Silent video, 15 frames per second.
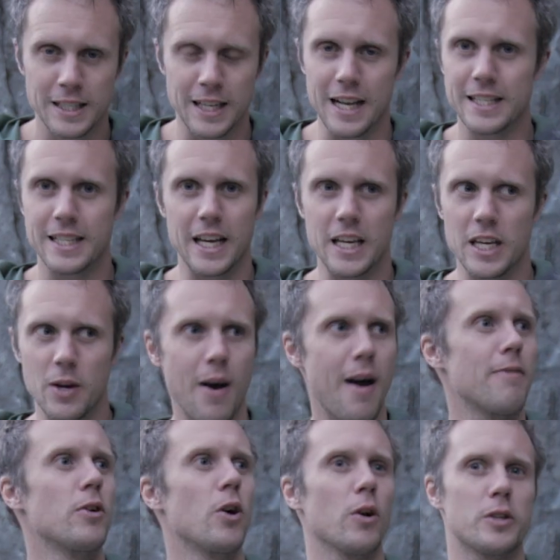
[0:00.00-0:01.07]
So let's say you
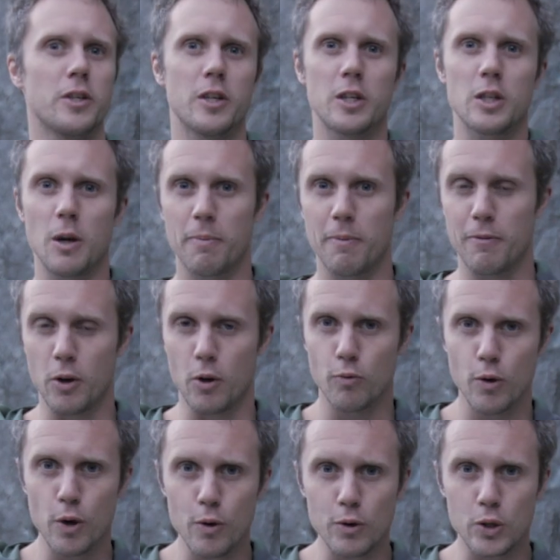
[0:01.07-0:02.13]
haven't got to the top of your
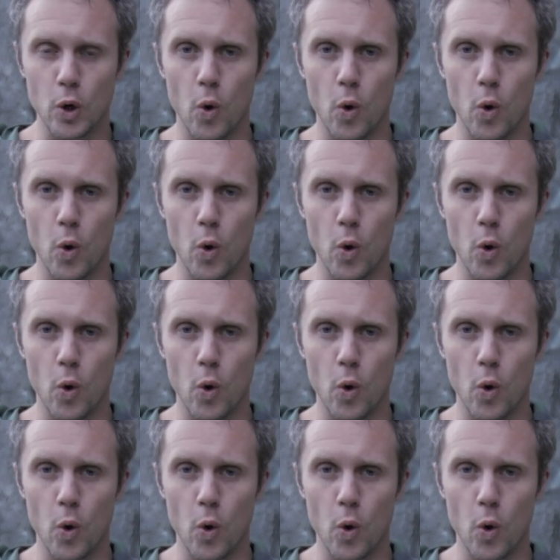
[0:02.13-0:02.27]
route